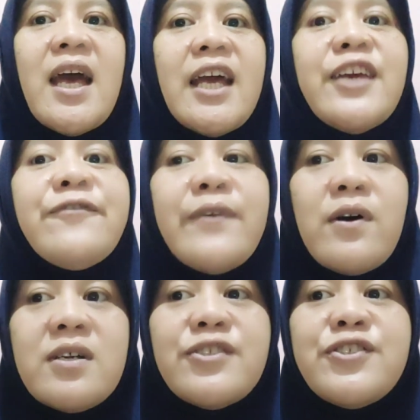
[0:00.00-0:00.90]

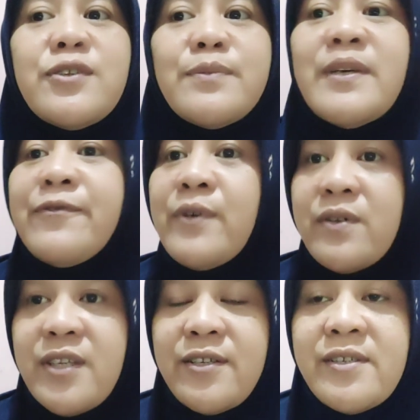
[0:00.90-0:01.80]
Efforts should be
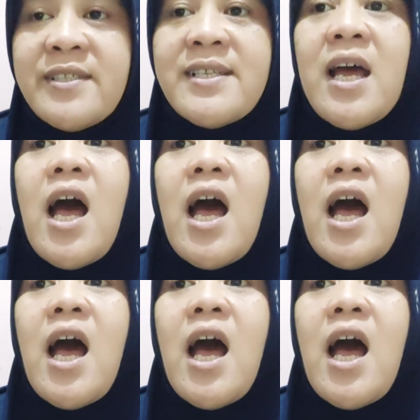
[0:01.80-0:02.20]
focused